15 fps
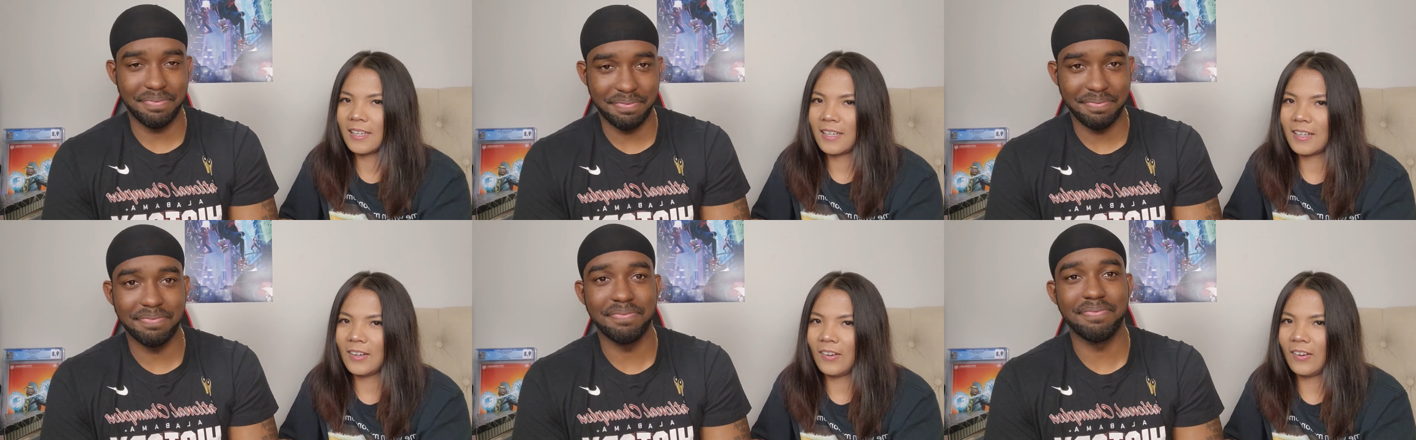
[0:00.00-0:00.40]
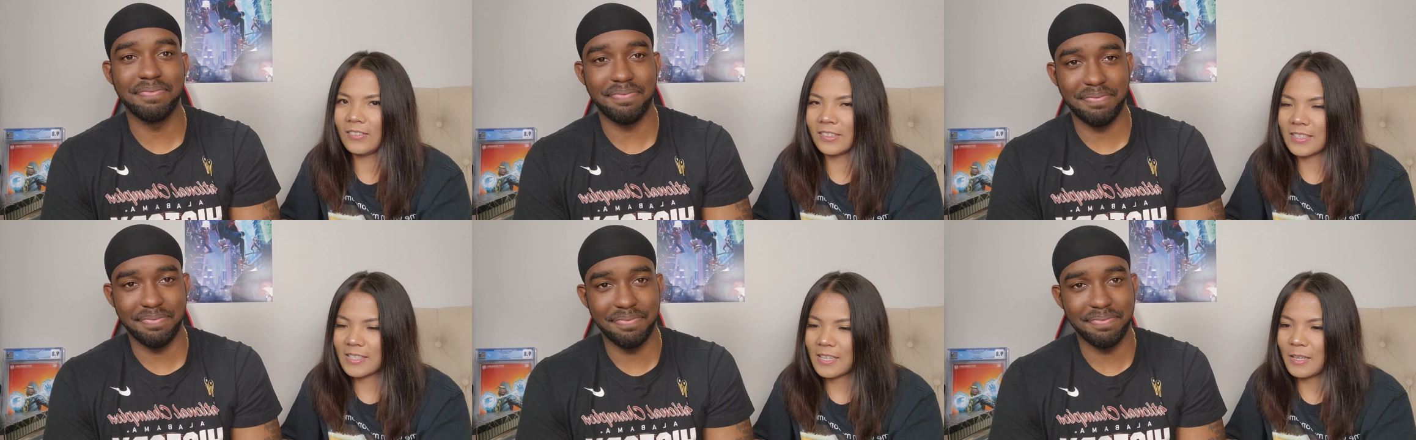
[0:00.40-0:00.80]
Speaker 1: on the
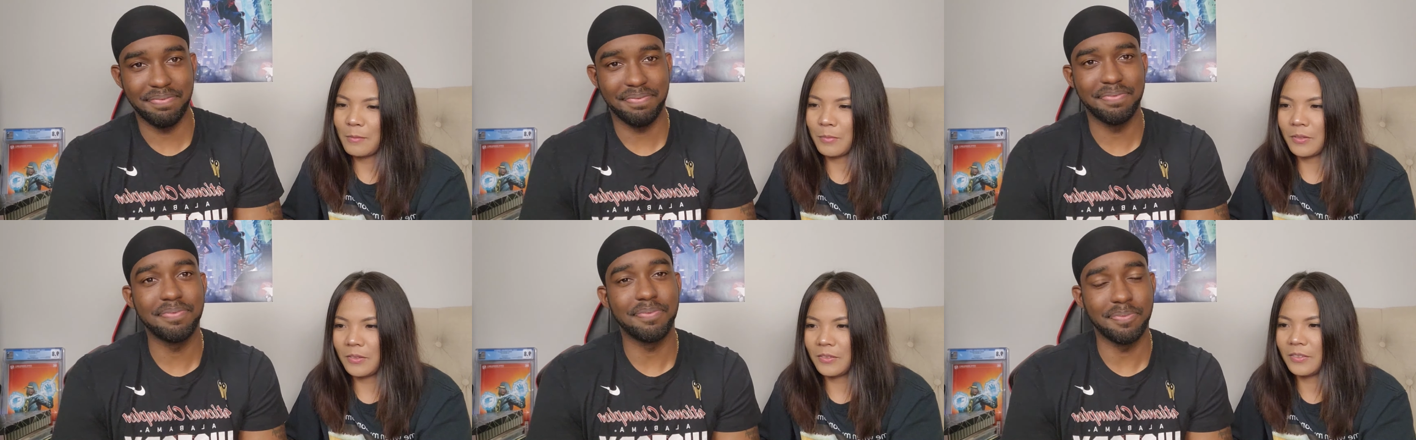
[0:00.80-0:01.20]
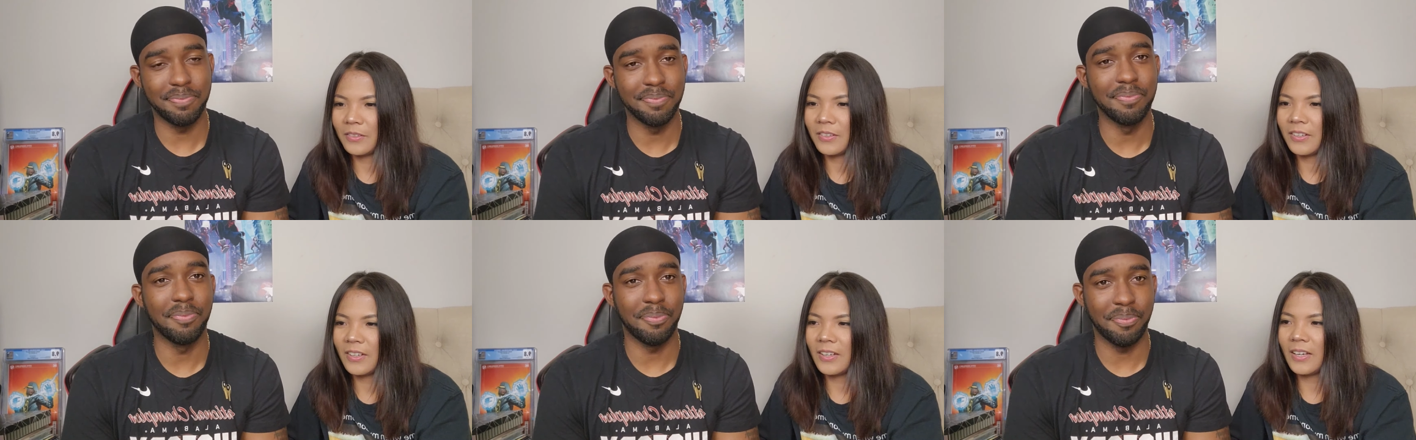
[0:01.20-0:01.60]
table, mm
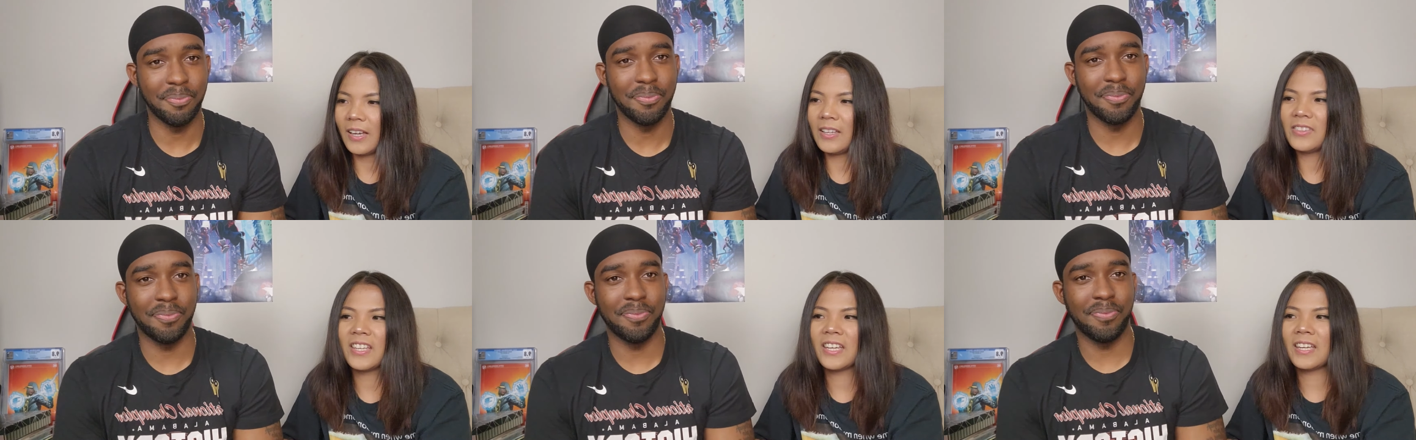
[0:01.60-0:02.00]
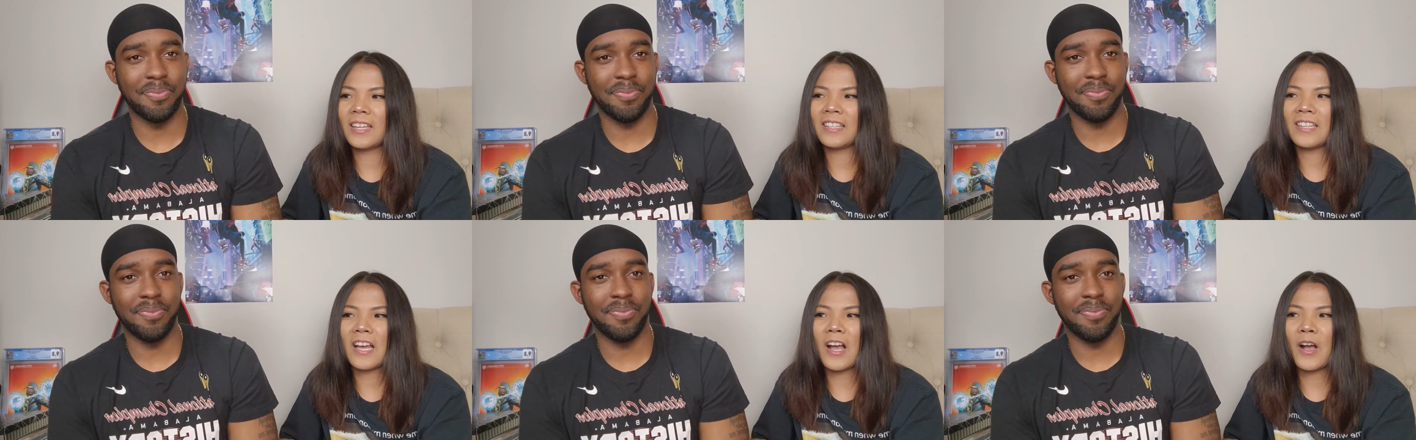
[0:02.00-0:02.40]
-hmm. and then.
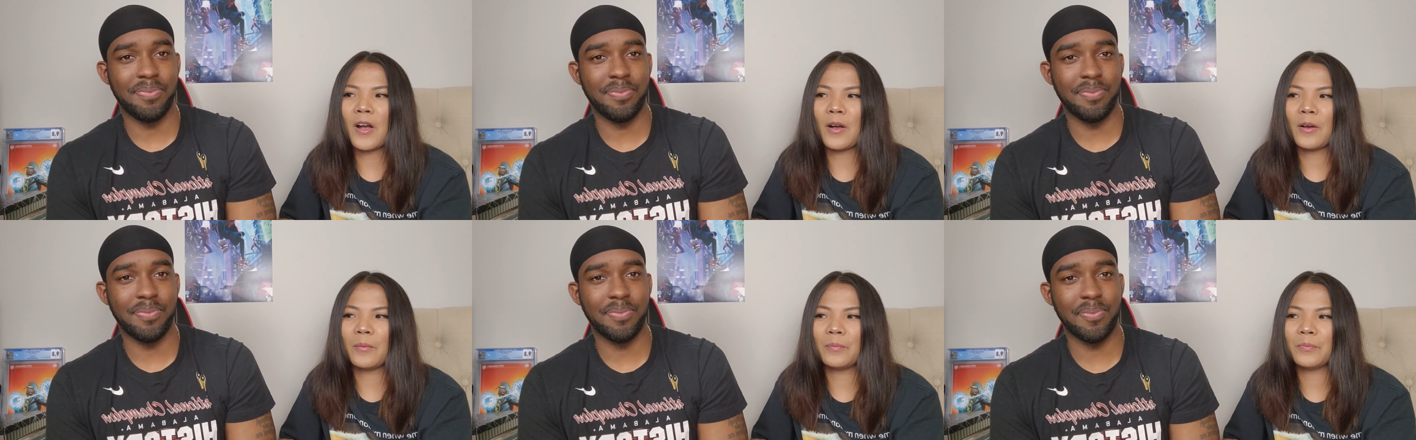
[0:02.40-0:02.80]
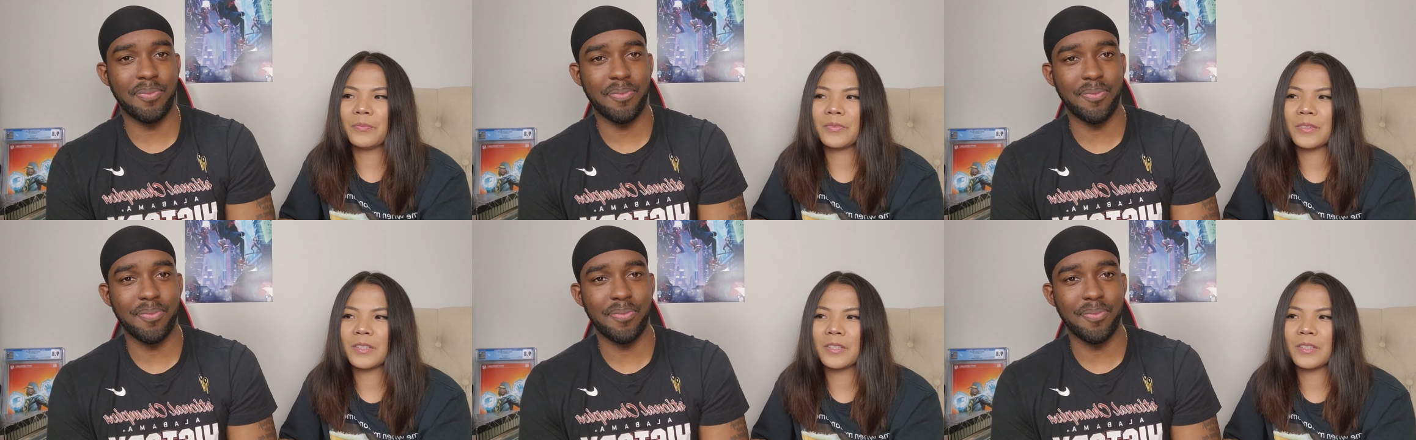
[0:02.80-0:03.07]
um